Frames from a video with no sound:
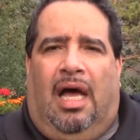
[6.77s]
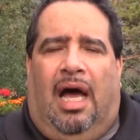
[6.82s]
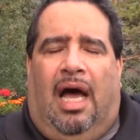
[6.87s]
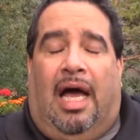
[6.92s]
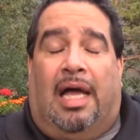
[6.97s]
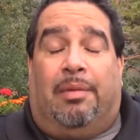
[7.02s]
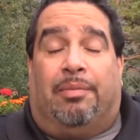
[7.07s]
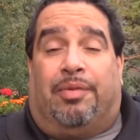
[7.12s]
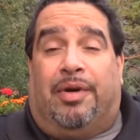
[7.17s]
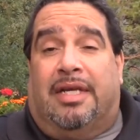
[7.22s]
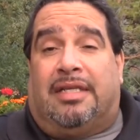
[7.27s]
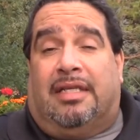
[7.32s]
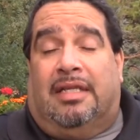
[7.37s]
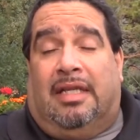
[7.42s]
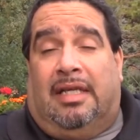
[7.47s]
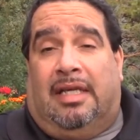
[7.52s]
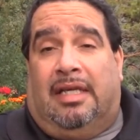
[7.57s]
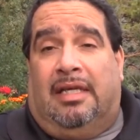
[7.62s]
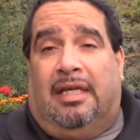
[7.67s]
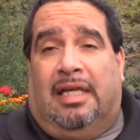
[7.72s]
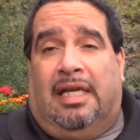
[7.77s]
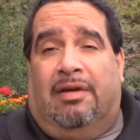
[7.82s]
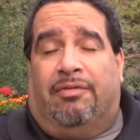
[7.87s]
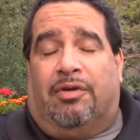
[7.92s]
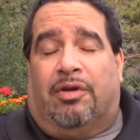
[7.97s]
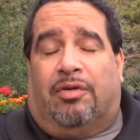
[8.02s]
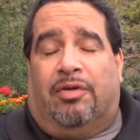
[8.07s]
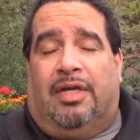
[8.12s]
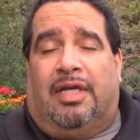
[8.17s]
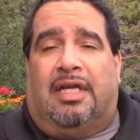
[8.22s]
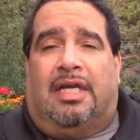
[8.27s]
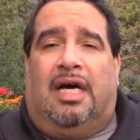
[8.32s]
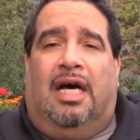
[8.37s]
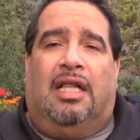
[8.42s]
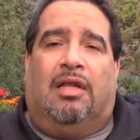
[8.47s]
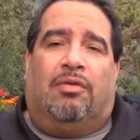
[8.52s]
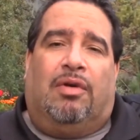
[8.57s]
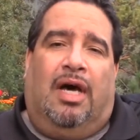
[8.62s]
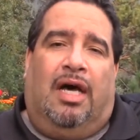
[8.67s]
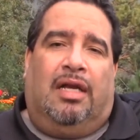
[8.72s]
I am presently in Evergreen,
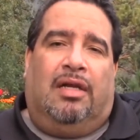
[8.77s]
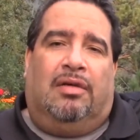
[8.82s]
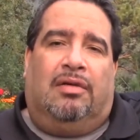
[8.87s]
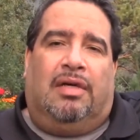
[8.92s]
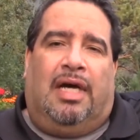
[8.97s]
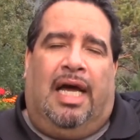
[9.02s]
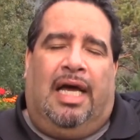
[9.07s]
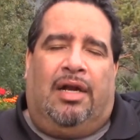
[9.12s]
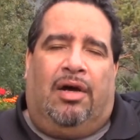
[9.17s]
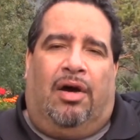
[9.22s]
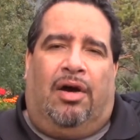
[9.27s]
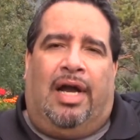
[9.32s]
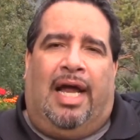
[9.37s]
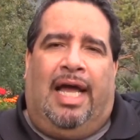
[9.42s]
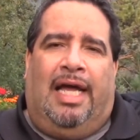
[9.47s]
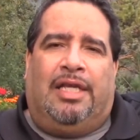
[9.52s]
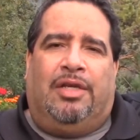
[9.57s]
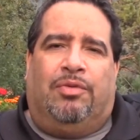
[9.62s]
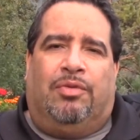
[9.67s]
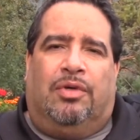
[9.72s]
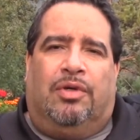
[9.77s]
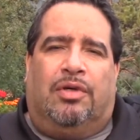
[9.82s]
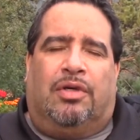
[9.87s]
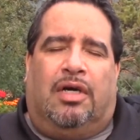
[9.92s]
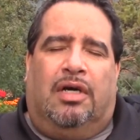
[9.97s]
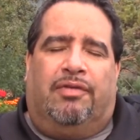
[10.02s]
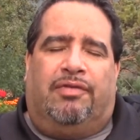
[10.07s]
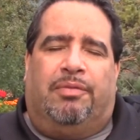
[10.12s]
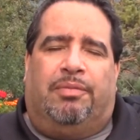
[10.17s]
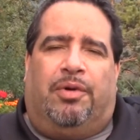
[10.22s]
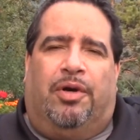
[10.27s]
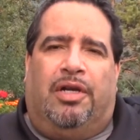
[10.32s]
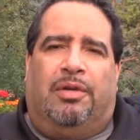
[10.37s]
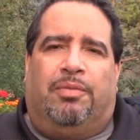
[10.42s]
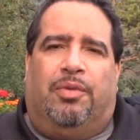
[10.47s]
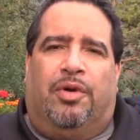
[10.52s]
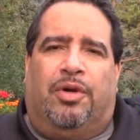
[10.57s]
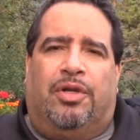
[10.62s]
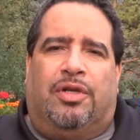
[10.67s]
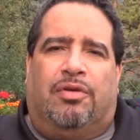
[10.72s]
Colorado at our annual Coffee Party
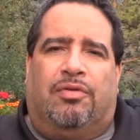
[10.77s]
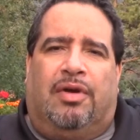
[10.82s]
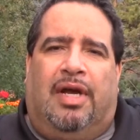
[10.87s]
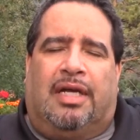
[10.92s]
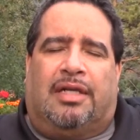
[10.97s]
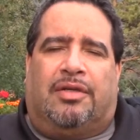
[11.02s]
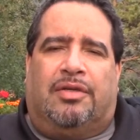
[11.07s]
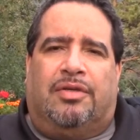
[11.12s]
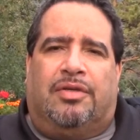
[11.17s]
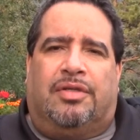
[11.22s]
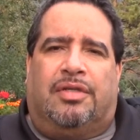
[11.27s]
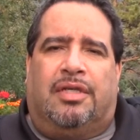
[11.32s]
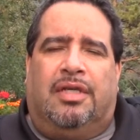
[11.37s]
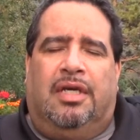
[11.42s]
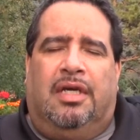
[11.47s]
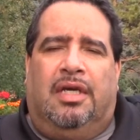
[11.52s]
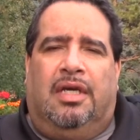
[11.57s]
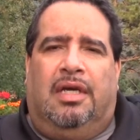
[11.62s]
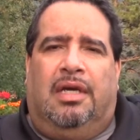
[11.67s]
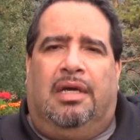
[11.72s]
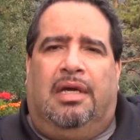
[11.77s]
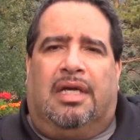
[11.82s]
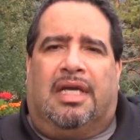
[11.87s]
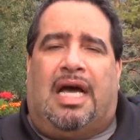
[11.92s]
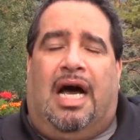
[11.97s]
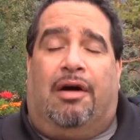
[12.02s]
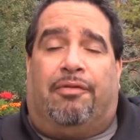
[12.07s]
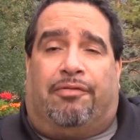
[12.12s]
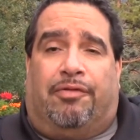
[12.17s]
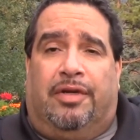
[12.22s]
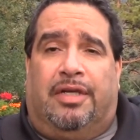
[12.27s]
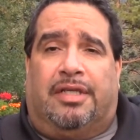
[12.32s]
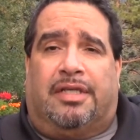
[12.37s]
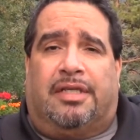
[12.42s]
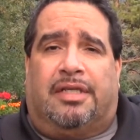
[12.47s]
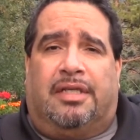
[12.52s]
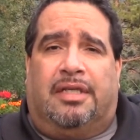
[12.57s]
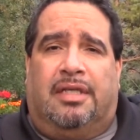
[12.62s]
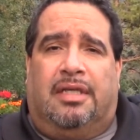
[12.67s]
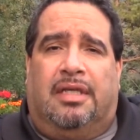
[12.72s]
Board of Directors
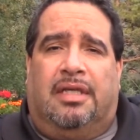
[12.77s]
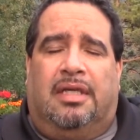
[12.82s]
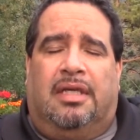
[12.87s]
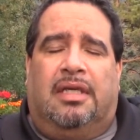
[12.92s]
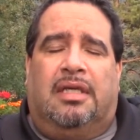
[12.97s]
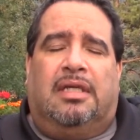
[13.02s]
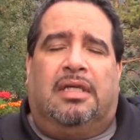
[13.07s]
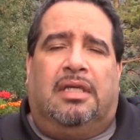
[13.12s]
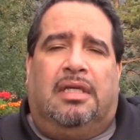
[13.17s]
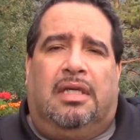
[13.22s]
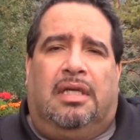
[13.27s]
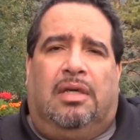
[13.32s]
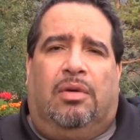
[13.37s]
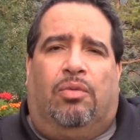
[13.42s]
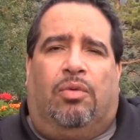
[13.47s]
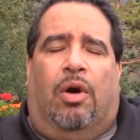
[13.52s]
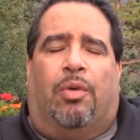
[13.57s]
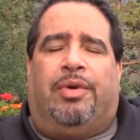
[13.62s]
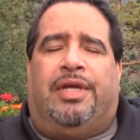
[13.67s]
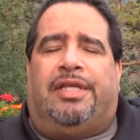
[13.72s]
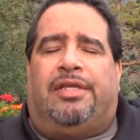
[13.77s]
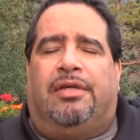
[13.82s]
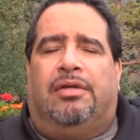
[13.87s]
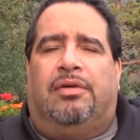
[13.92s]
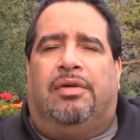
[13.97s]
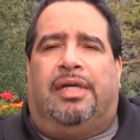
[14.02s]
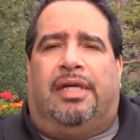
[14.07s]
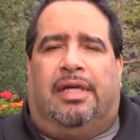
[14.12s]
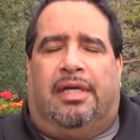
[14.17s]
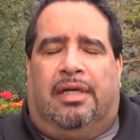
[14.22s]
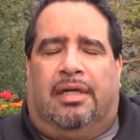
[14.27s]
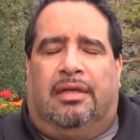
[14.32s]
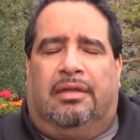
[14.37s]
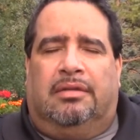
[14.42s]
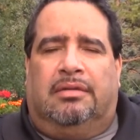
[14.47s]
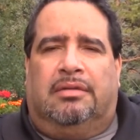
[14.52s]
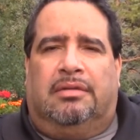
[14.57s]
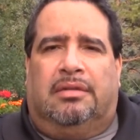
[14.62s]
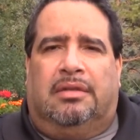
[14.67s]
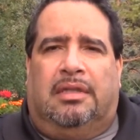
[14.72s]
conference. What we do
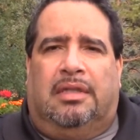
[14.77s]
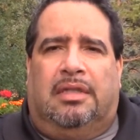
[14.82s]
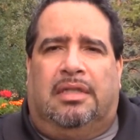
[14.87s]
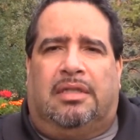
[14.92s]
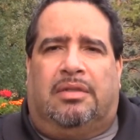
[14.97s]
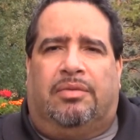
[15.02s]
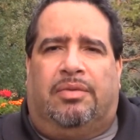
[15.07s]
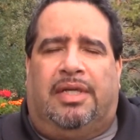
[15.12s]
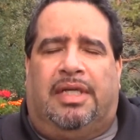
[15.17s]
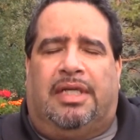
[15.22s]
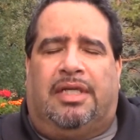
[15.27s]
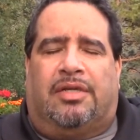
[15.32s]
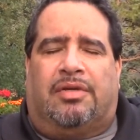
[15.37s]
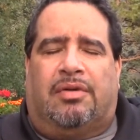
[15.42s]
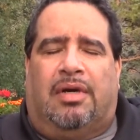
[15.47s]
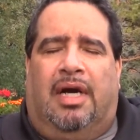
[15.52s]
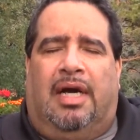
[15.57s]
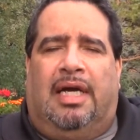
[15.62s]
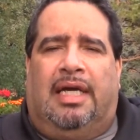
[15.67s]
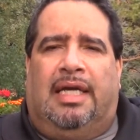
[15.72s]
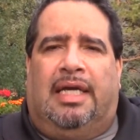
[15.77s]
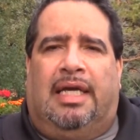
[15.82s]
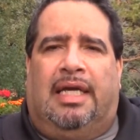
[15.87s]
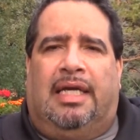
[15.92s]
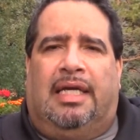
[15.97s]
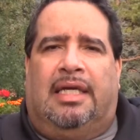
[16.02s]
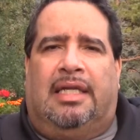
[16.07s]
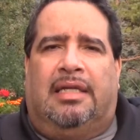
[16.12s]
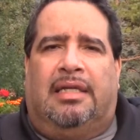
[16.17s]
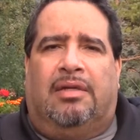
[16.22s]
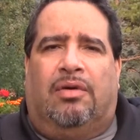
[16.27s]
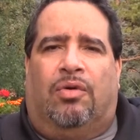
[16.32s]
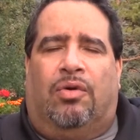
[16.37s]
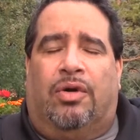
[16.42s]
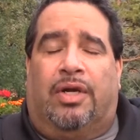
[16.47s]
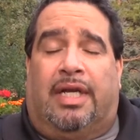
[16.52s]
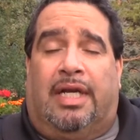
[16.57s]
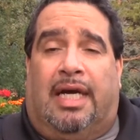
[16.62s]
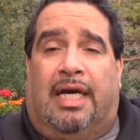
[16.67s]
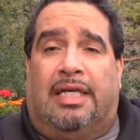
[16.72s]
here is we try and
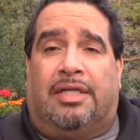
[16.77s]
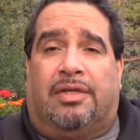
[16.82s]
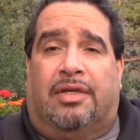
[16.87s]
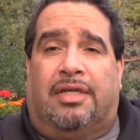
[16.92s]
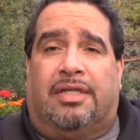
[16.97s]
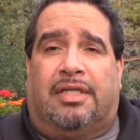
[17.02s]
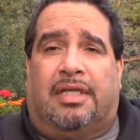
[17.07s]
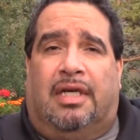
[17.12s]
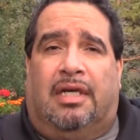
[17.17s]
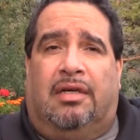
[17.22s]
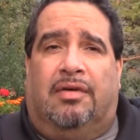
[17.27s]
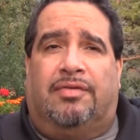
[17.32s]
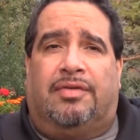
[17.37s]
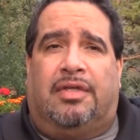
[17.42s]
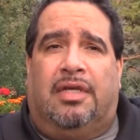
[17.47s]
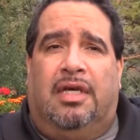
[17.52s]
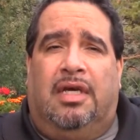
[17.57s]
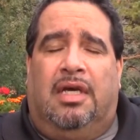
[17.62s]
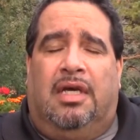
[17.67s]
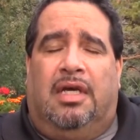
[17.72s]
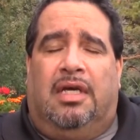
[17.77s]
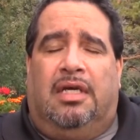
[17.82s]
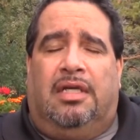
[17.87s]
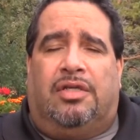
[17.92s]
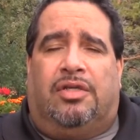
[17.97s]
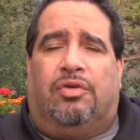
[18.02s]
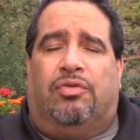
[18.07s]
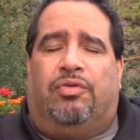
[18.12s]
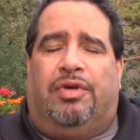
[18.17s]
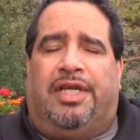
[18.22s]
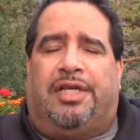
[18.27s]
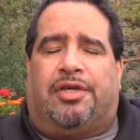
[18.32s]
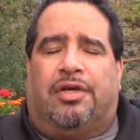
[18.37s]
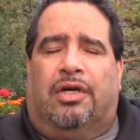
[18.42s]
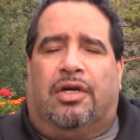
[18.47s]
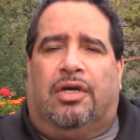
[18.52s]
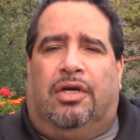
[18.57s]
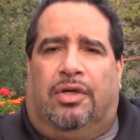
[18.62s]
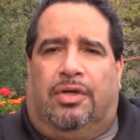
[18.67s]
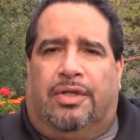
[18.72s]
organize ourselves to reach
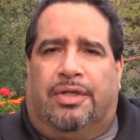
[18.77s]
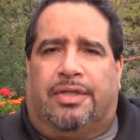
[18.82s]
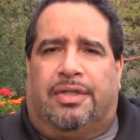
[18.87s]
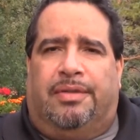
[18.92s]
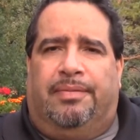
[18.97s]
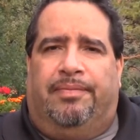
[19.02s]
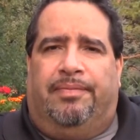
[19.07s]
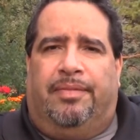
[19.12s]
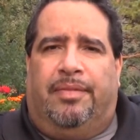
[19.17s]
our goals.